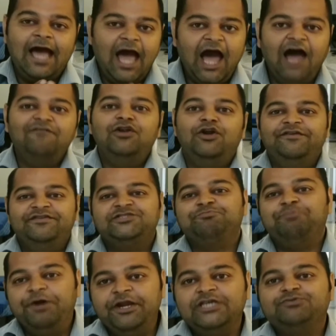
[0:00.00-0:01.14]
have a lot of
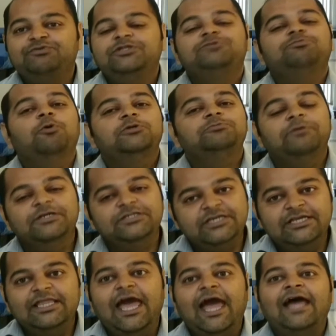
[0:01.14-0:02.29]
experience with sports
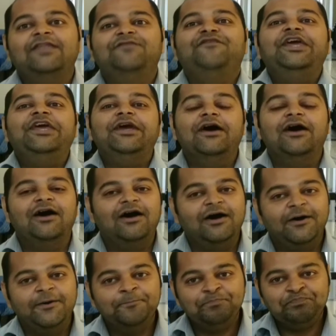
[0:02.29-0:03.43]
person, and we are